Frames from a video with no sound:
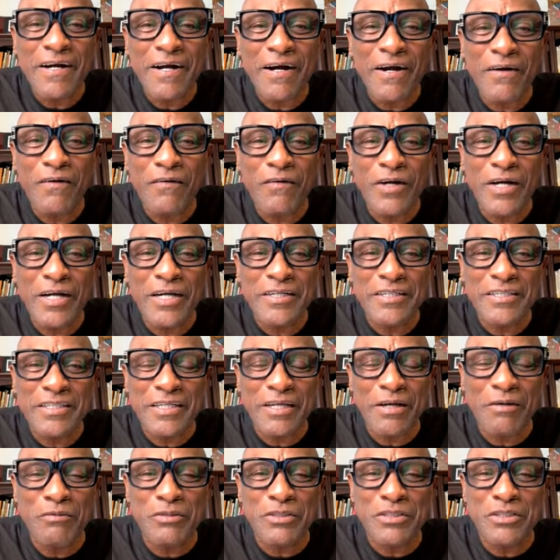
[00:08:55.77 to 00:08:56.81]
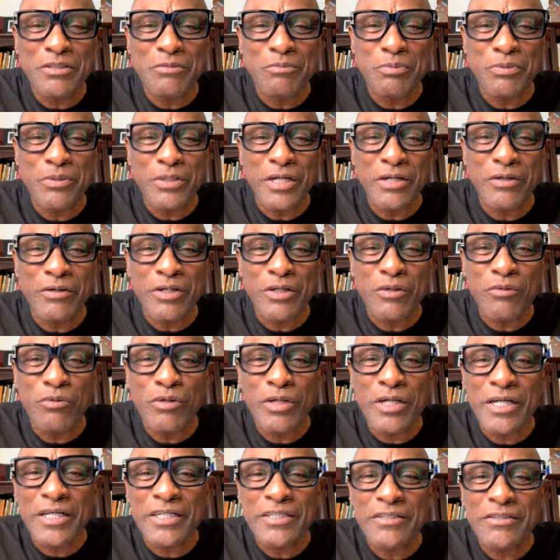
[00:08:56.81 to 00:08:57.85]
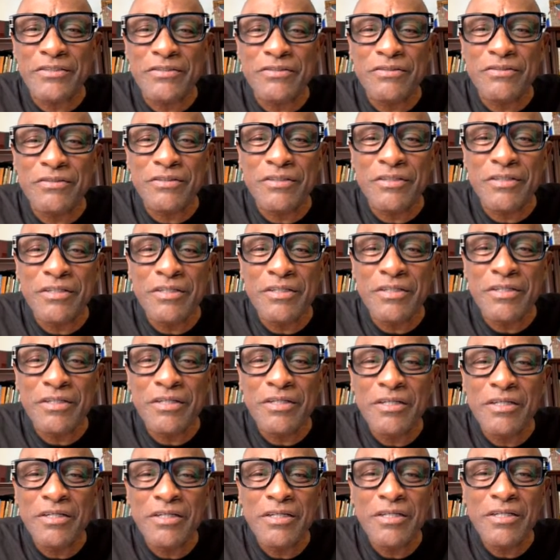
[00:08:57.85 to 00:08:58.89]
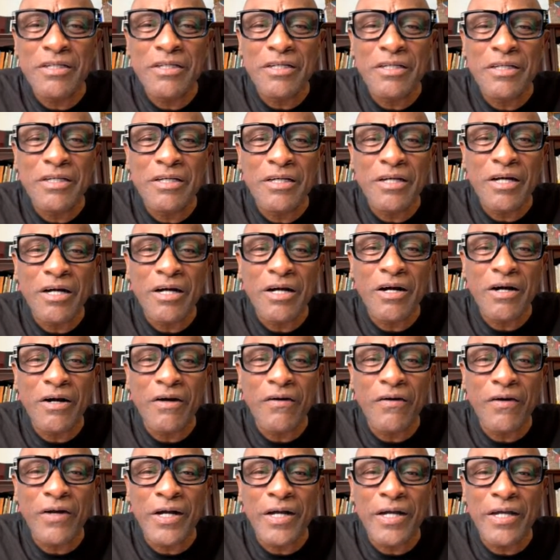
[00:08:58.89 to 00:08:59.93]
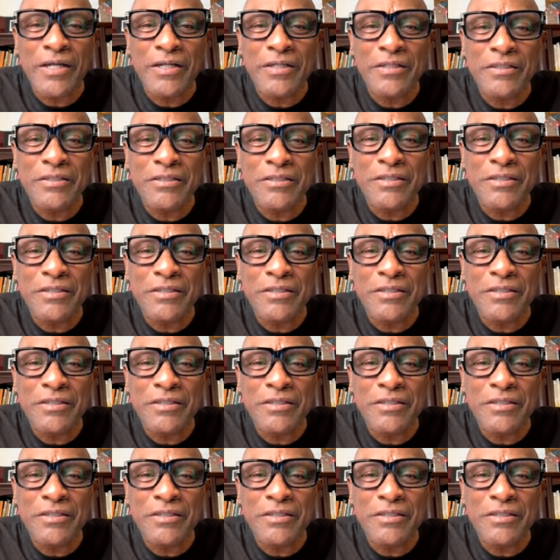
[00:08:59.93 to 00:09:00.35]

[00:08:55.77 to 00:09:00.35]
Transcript: All right, that was a prayer request. All right.